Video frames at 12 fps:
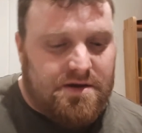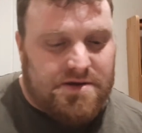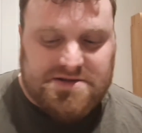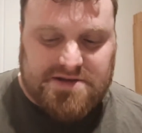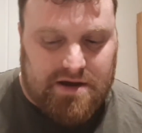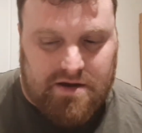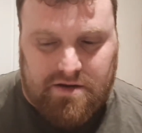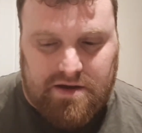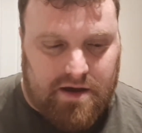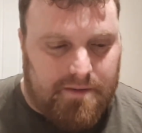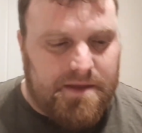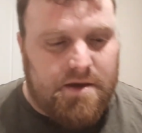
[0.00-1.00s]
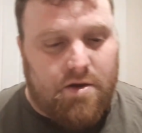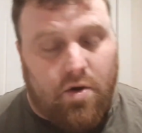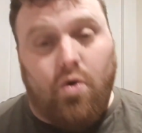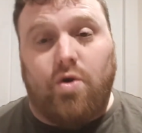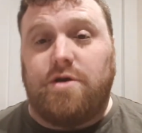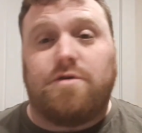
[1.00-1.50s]
So,
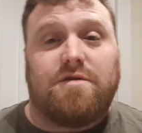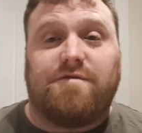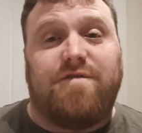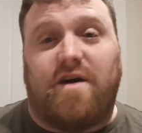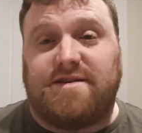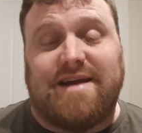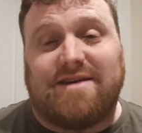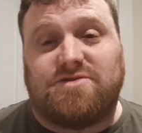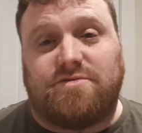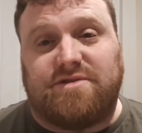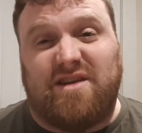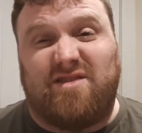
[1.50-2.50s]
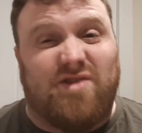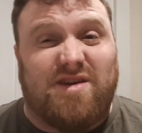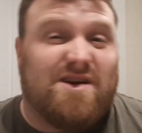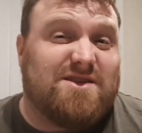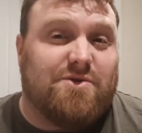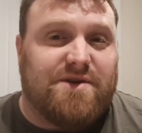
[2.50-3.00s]
or you can find an actual D3.
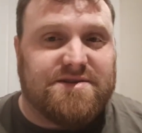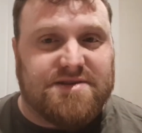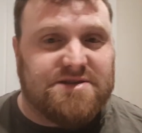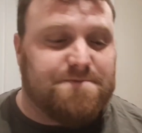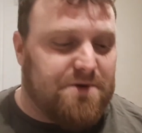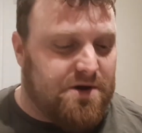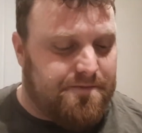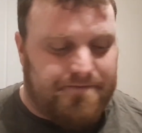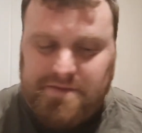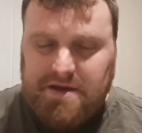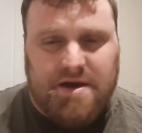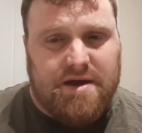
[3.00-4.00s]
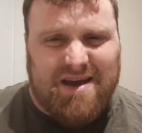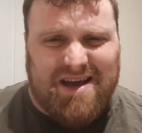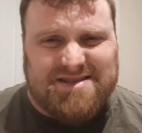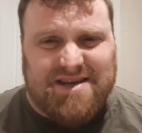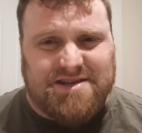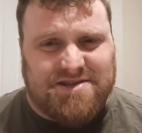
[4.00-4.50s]
They do exist, but
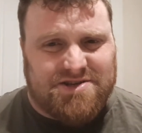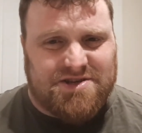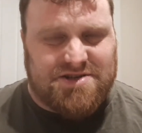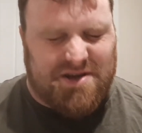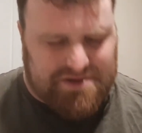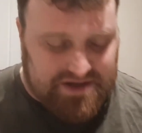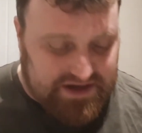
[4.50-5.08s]
it's easier just to use the